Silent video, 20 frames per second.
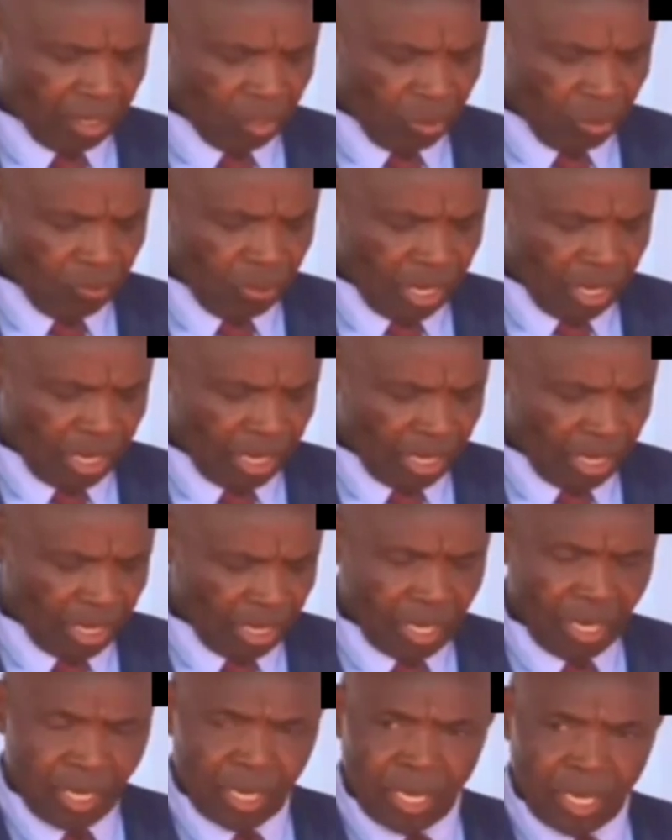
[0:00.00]
globally
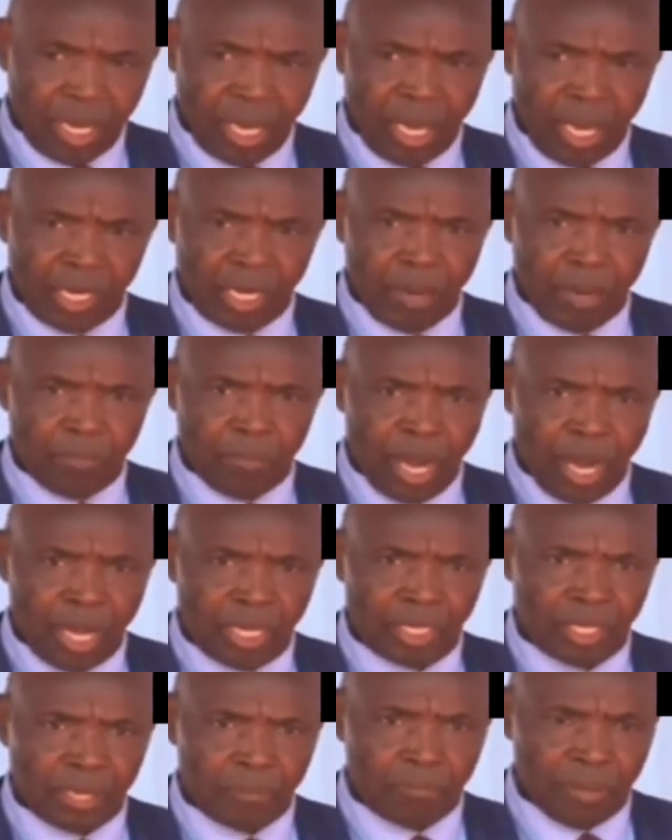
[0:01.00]
are
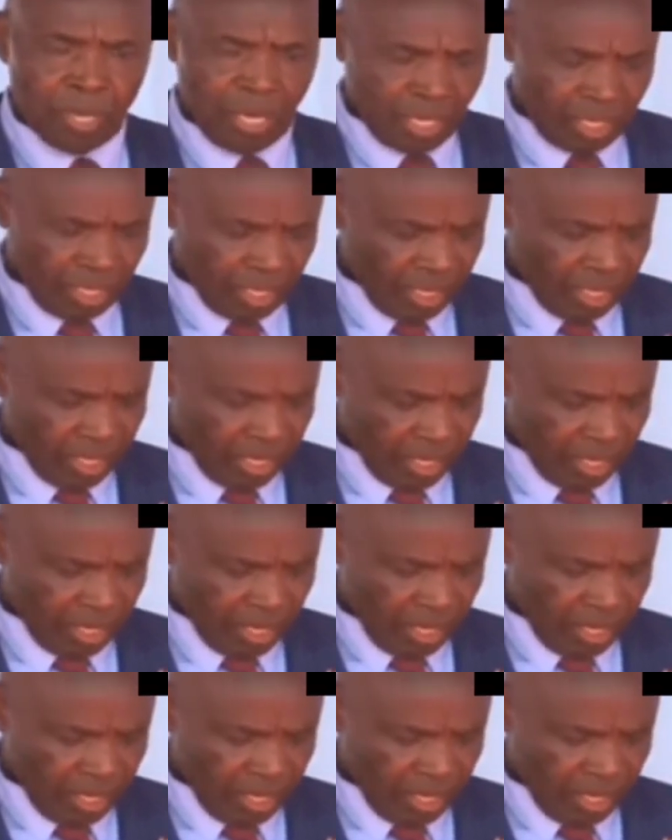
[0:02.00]
among the best